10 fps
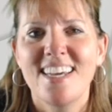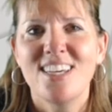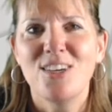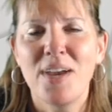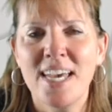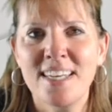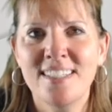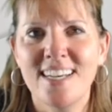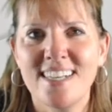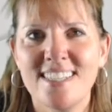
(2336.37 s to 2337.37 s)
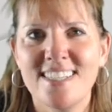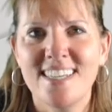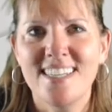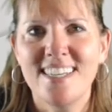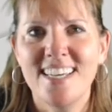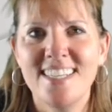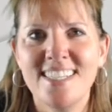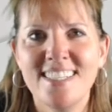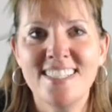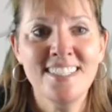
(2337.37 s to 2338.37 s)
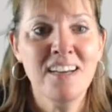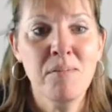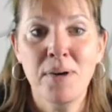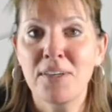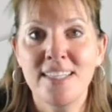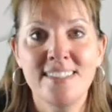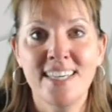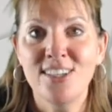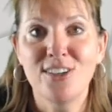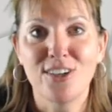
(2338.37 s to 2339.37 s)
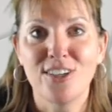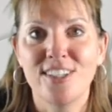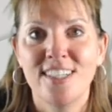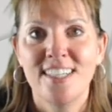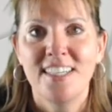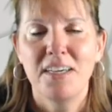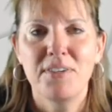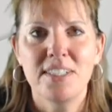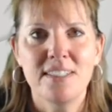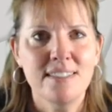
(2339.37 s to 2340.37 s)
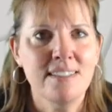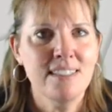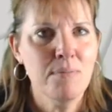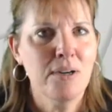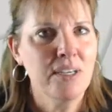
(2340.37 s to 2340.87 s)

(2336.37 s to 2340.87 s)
you analyzed it, and it didn't come out identical. If it doesn't come out